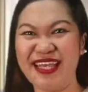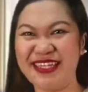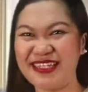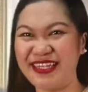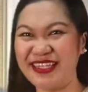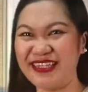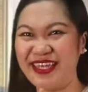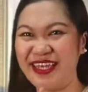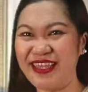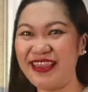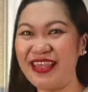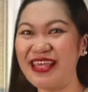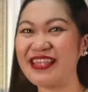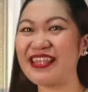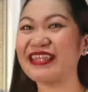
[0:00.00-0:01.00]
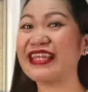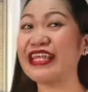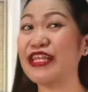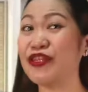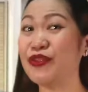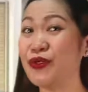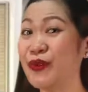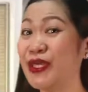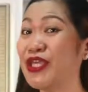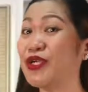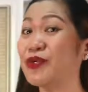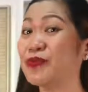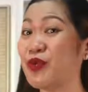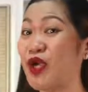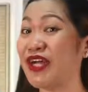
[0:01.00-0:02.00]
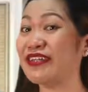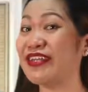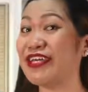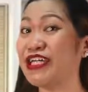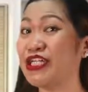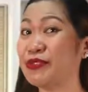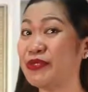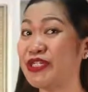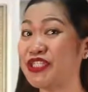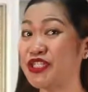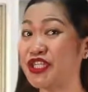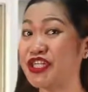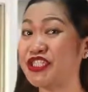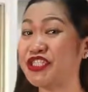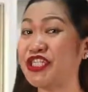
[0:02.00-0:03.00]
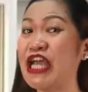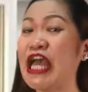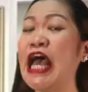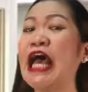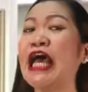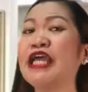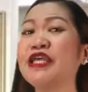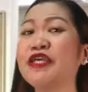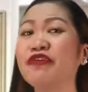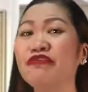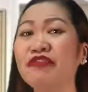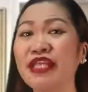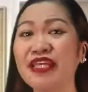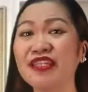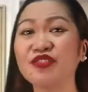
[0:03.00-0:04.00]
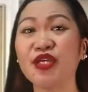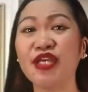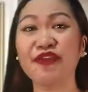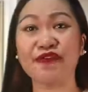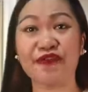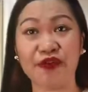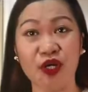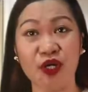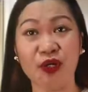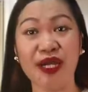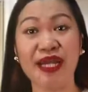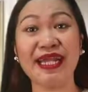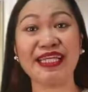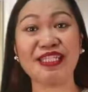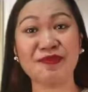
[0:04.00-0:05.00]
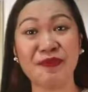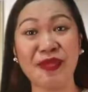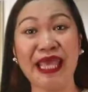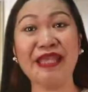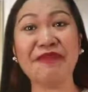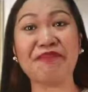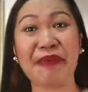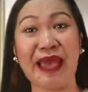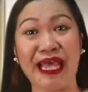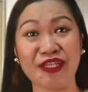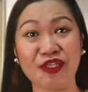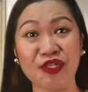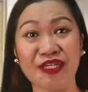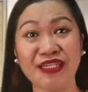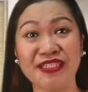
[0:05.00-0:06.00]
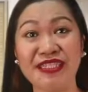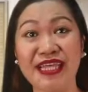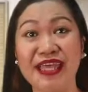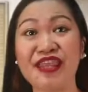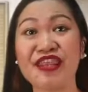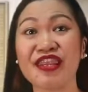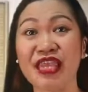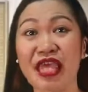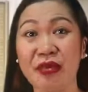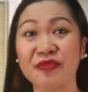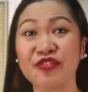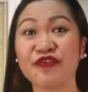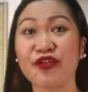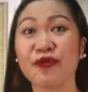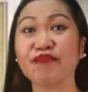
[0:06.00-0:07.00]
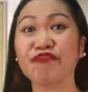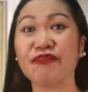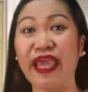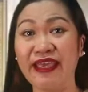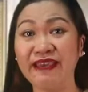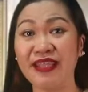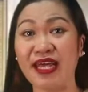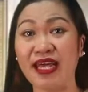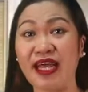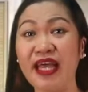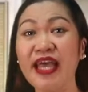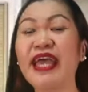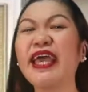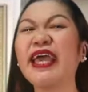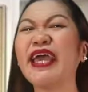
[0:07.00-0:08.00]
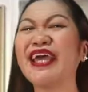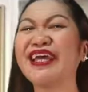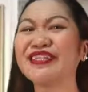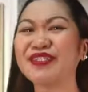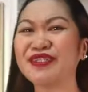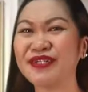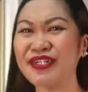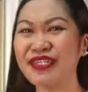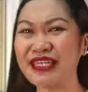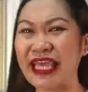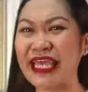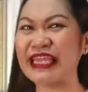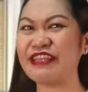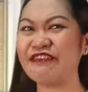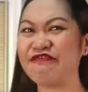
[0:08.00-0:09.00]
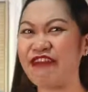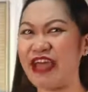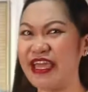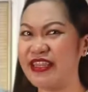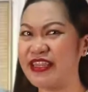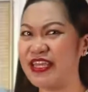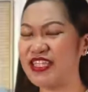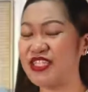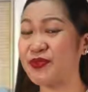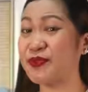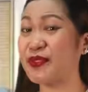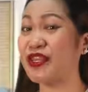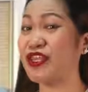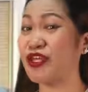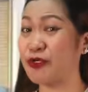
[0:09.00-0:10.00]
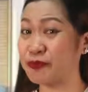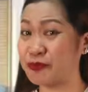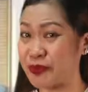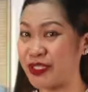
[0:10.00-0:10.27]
Isn't it that in doing your practical research, you need to infer and explain patterns and themes from data and to relate the findings with your